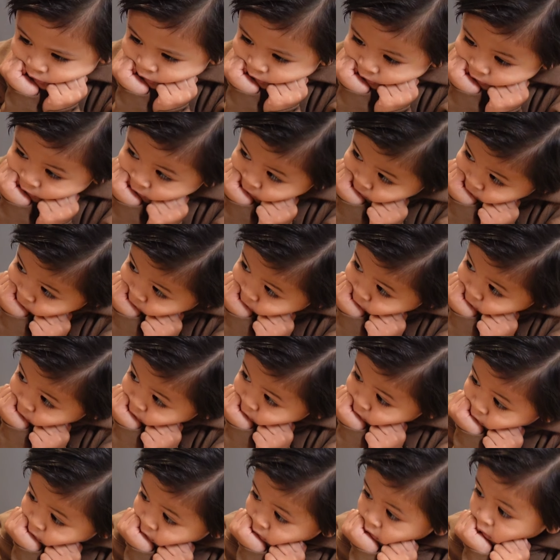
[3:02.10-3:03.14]

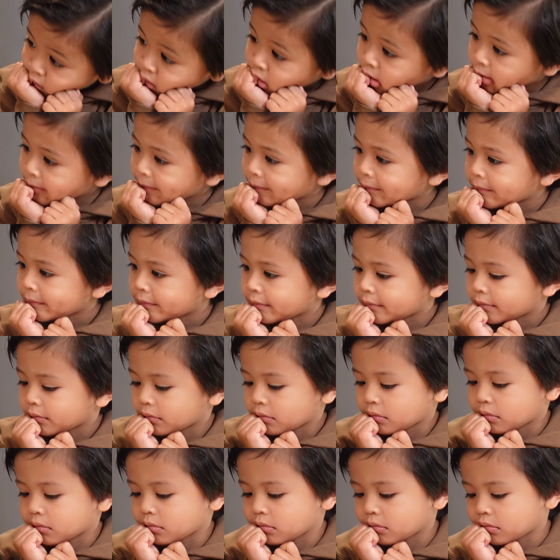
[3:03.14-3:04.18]

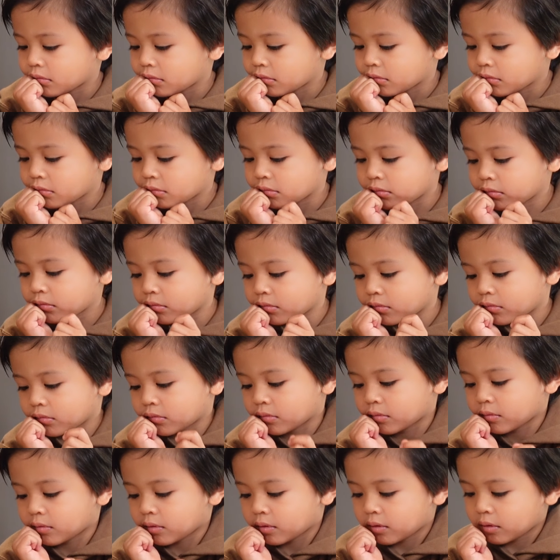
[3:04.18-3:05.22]

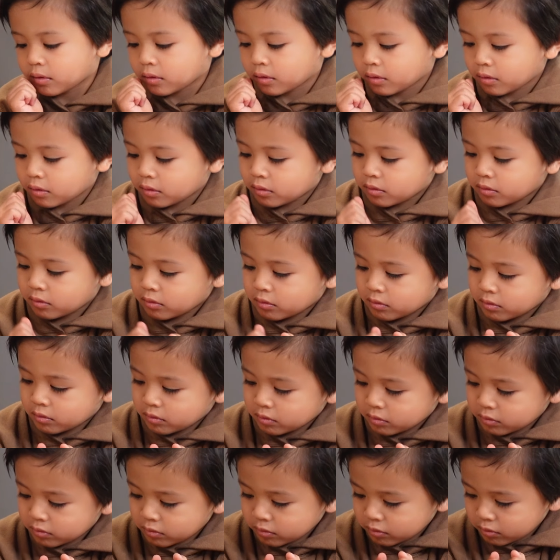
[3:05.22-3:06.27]

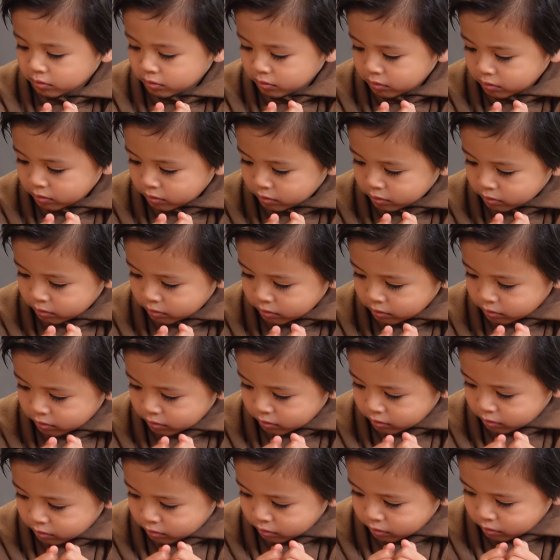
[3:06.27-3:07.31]

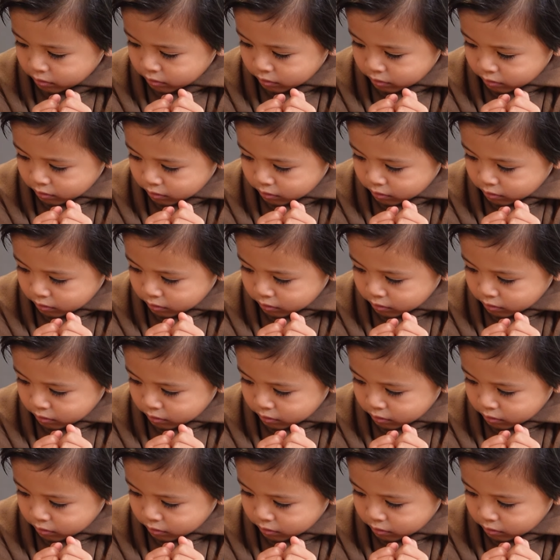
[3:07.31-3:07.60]
The person shown says nothing.